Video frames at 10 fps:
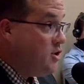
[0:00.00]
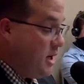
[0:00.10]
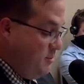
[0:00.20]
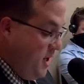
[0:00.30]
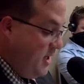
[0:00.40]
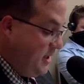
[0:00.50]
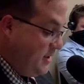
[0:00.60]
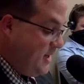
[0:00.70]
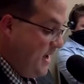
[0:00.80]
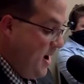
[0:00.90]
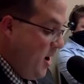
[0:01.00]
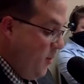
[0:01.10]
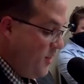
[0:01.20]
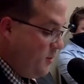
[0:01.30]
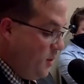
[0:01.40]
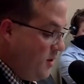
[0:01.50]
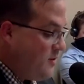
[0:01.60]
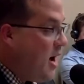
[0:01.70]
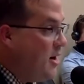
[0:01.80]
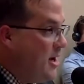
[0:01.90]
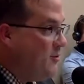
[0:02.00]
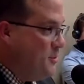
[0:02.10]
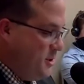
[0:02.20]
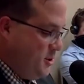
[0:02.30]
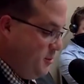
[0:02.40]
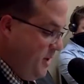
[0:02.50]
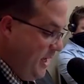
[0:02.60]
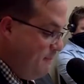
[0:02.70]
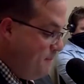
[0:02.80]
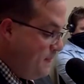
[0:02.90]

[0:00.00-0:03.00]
on opinions on what the role of county government should be.